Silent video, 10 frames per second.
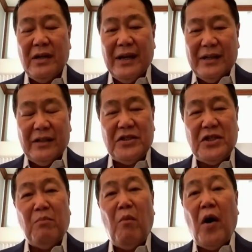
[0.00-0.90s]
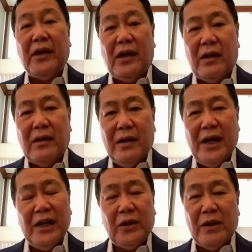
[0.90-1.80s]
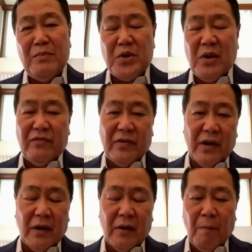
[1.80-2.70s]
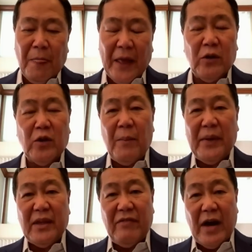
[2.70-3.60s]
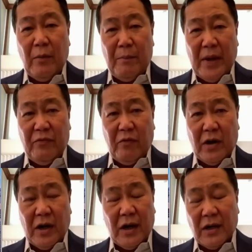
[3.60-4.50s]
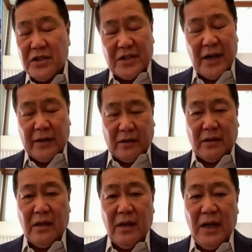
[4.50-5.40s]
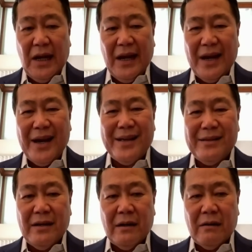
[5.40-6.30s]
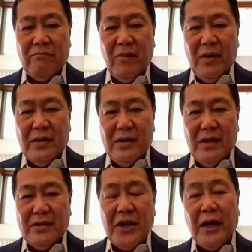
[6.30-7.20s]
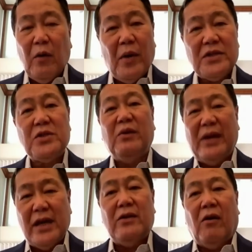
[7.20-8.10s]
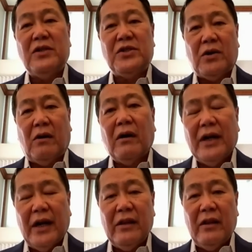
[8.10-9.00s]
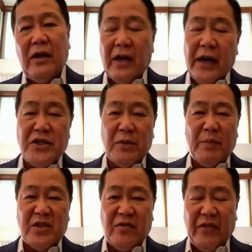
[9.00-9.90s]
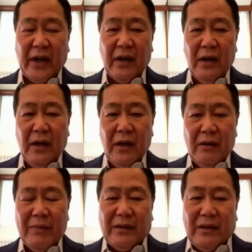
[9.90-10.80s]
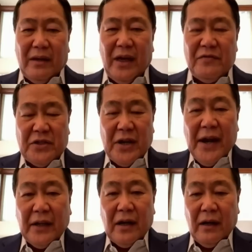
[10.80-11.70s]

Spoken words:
that is a model in terms of economic development for a state. And China wants to lead also in the Asia Pacific. But if China